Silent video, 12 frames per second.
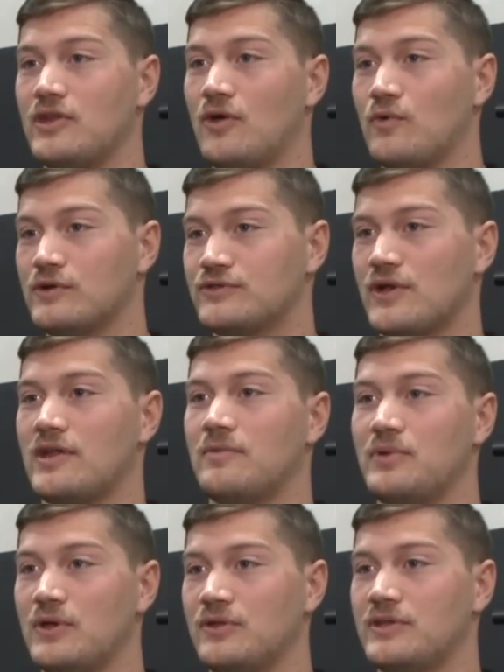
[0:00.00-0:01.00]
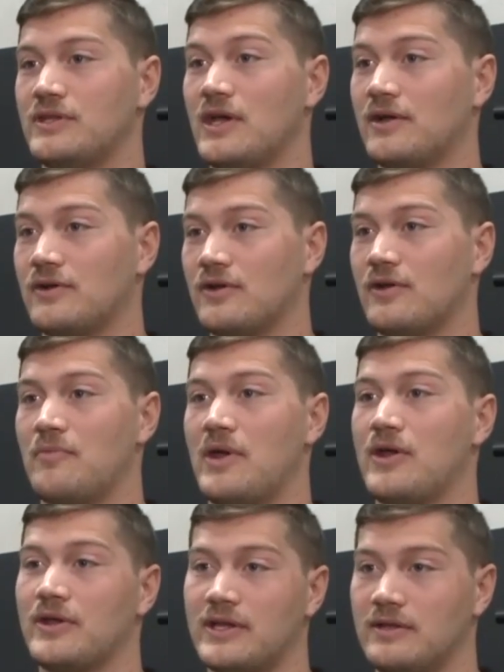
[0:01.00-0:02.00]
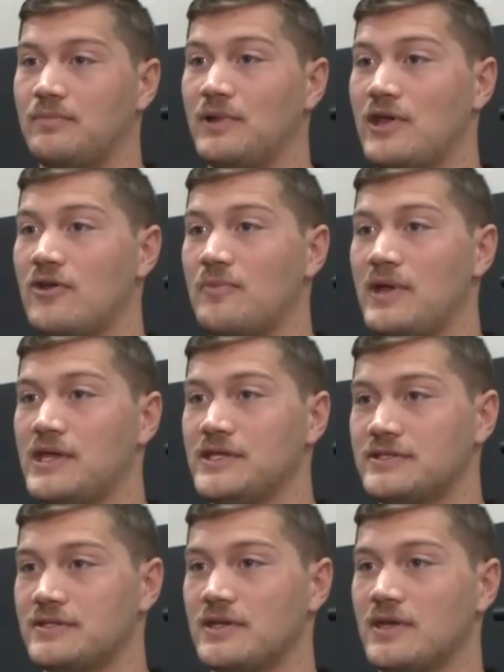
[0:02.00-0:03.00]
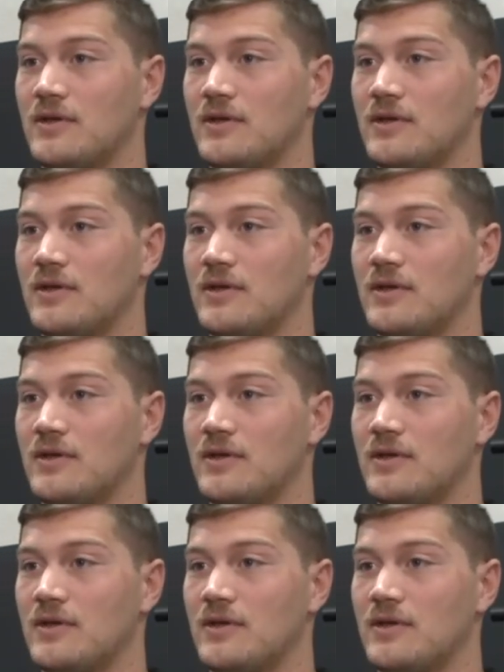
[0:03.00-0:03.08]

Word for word: you know, we're trying to build a younger American player base,